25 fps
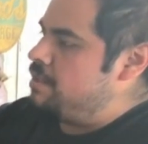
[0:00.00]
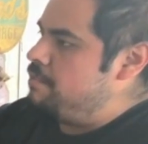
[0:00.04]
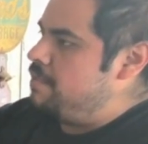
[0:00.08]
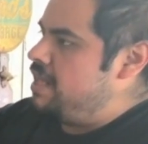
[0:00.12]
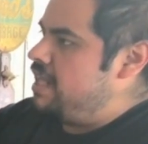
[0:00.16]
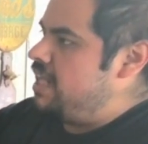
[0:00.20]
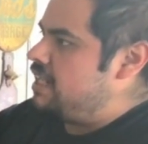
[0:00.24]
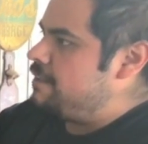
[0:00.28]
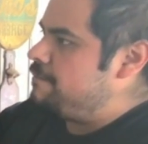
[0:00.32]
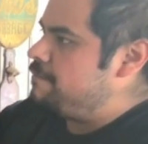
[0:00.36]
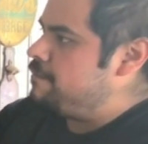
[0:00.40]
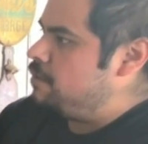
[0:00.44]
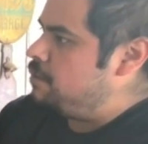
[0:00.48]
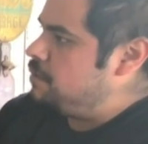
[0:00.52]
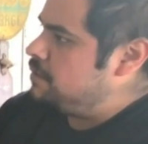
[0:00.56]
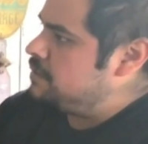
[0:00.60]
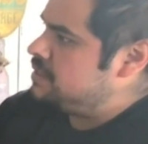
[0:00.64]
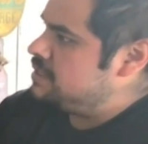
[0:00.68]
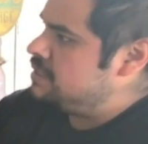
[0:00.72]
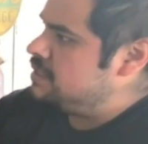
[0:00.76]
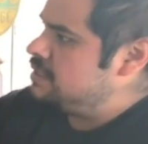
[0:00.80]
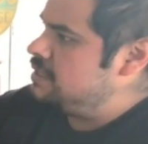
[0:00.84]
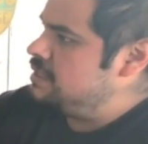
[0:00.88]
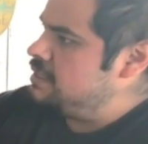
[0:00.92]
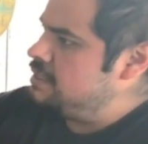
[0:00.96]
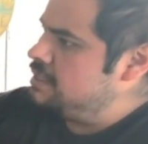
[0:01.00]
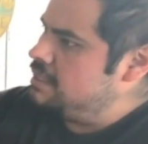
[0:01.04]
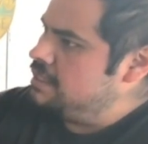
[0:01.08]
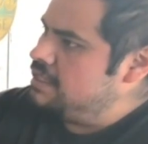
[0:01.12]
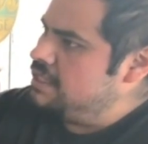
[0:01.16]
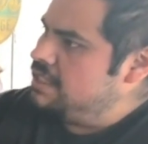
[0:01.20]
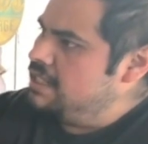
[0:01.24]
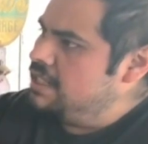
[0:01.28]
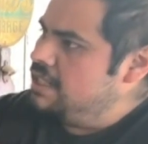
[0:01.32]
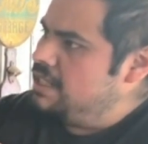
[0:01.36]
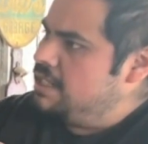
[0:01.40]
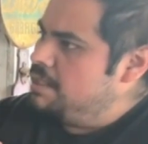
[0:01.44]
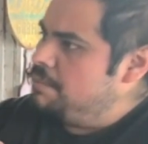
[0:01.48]
manifolds,
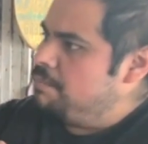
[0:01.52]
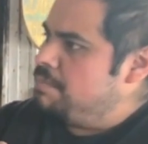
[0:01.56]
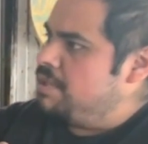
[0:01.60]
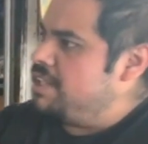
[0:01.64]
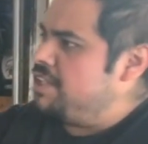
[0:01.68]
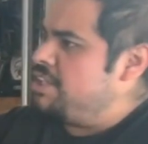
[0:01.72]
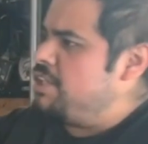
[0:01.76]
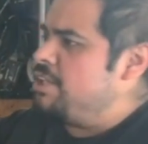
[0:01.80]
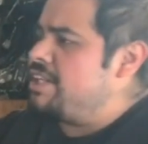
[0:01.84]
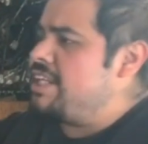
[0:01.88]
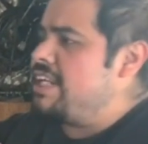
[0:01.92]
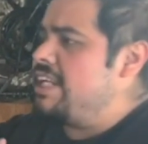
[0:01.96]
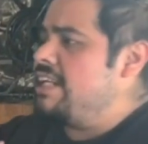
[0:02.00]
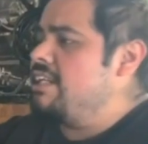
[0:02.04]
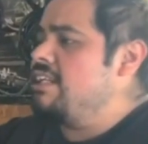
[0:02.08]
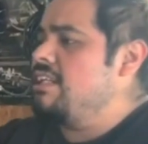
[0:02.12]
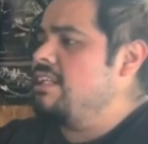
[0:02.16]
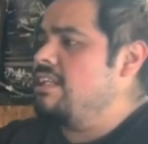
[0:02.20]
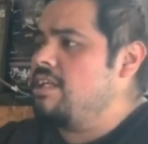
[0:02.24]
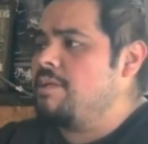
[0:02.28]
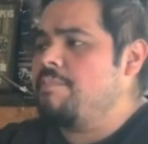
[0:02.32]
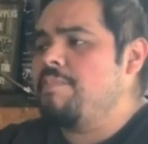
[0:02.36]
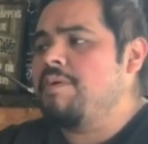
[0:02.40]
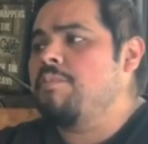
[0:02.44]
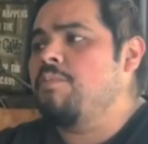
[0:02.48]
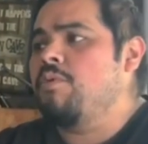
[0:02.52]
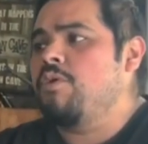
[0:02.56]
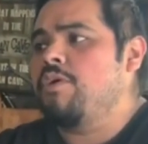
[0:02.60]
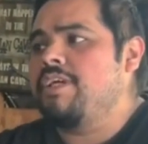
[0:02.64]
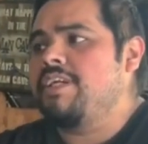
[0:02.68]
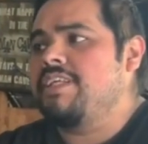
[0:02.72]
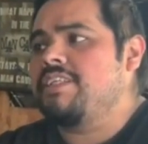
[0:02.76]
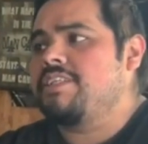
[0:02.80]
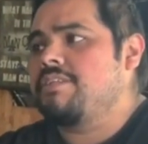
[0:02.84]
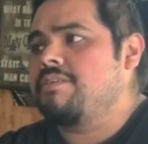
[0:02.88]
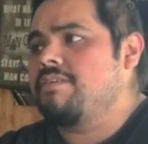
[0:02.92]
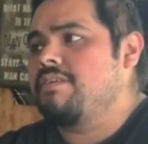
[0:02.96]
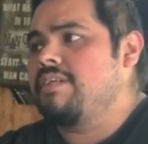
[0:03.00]
but you're getting a little bit more
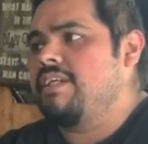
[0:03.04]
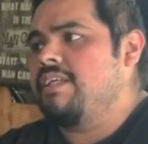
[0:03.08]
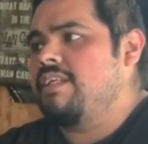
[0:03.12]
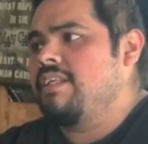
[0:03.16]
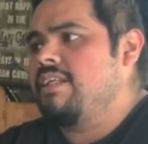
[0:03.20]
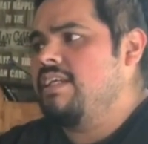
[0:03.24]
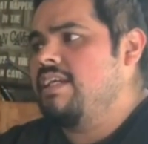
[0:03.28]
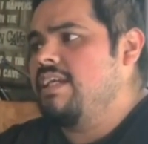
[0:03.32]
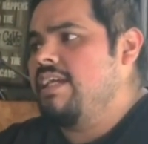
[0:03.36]
into it.